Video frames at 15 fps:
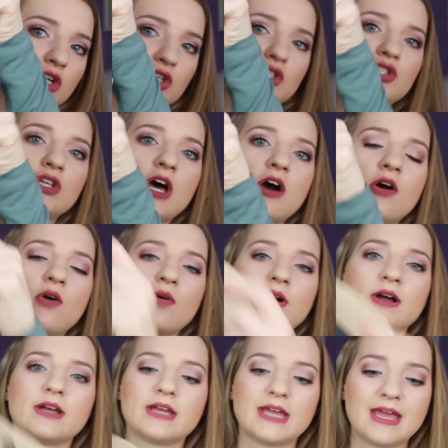
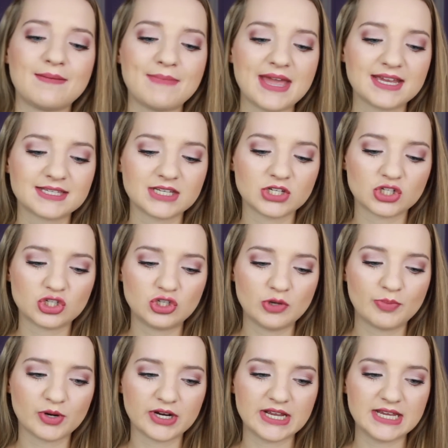So it makes it
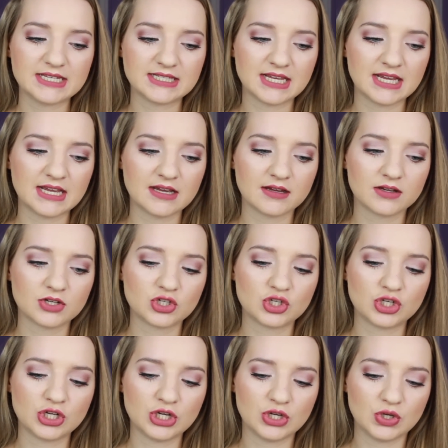super easy
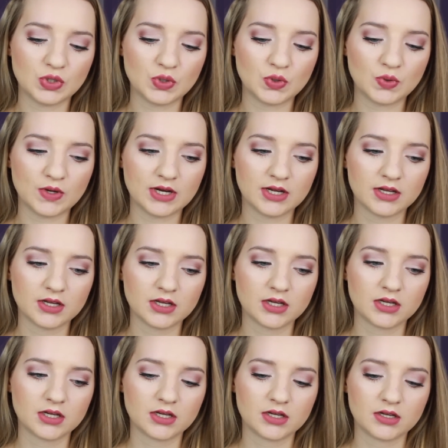to
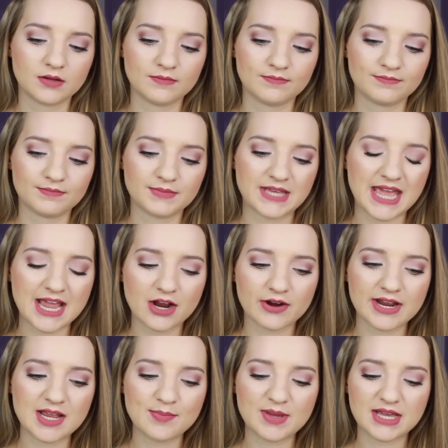
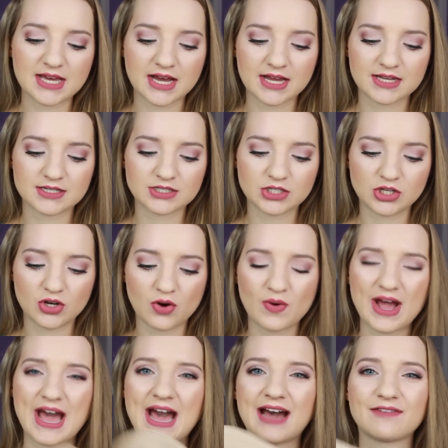carry because you
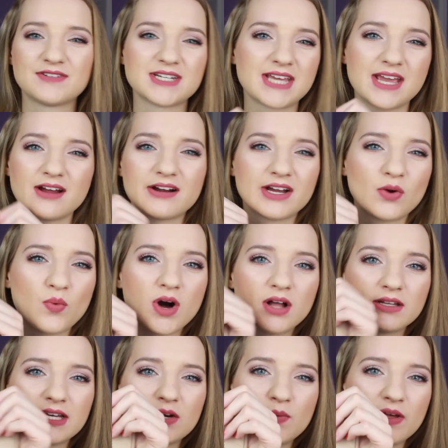don't have to carry a
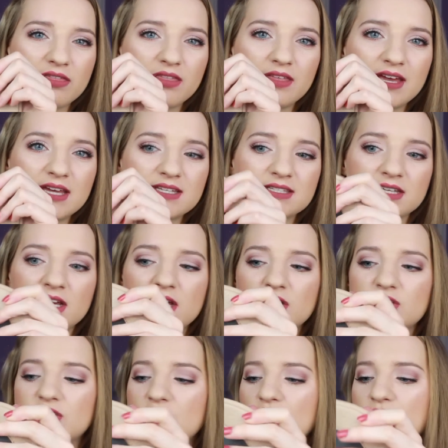wallet with this,
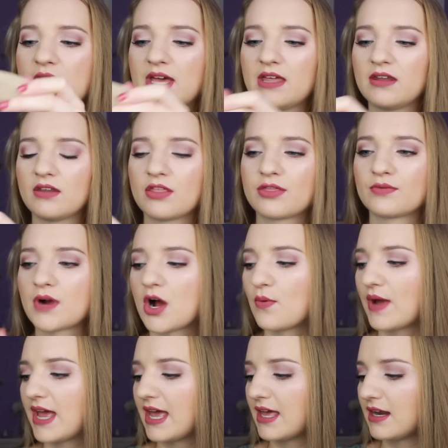so you can
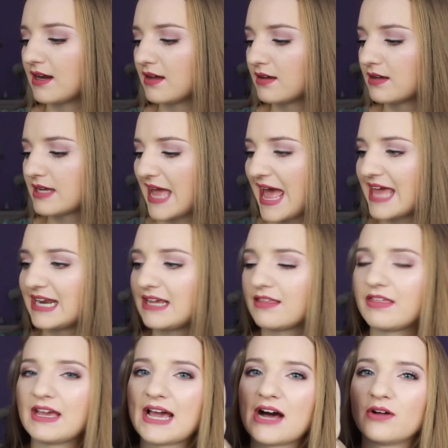throw in
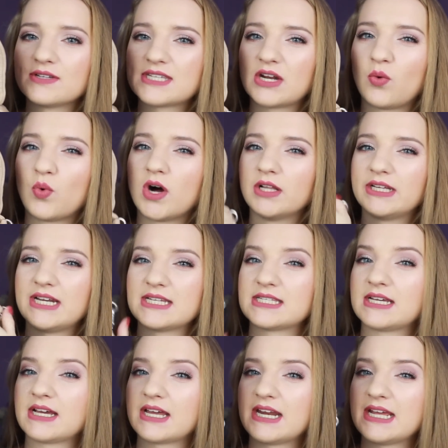anything else and a wallet
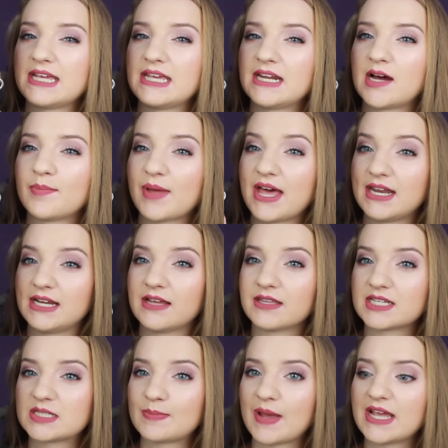isn't going to eat up any of
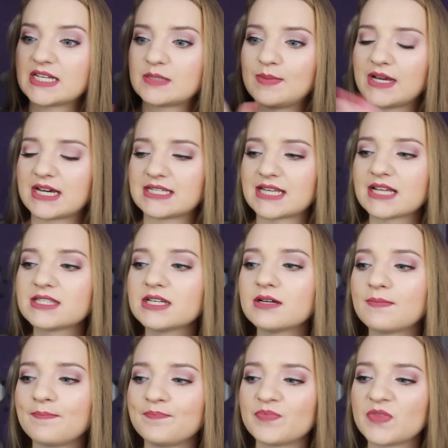the space, because that's
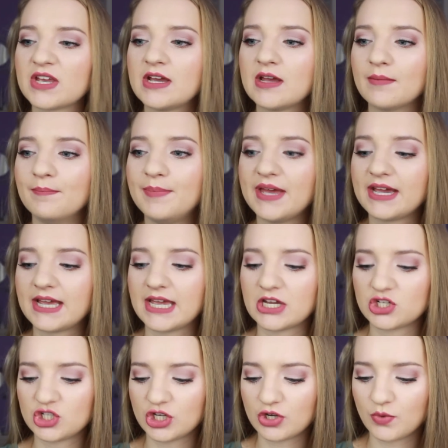a big
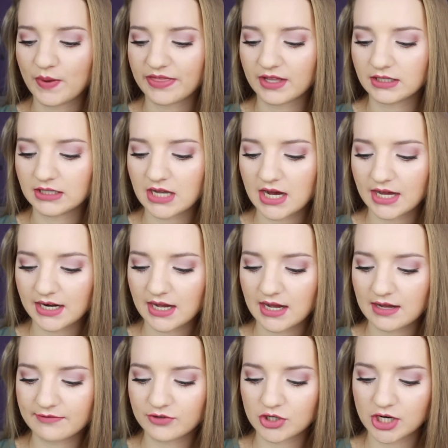issue with a lot
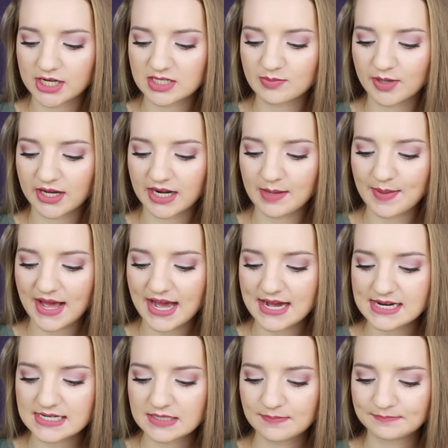of crossbody
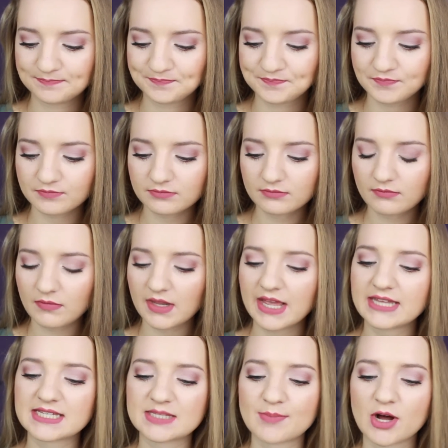bags
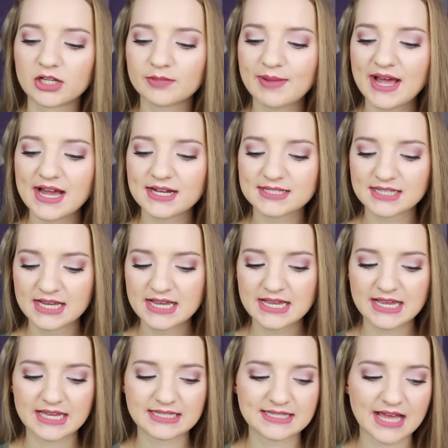in smaller bags
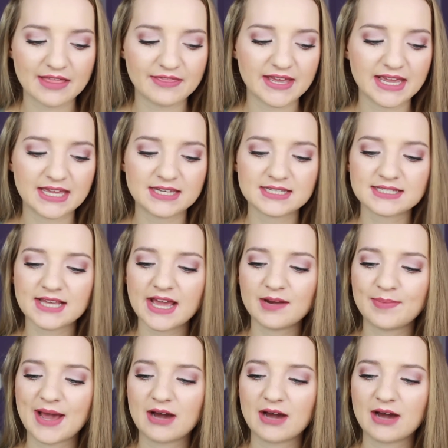is that the inside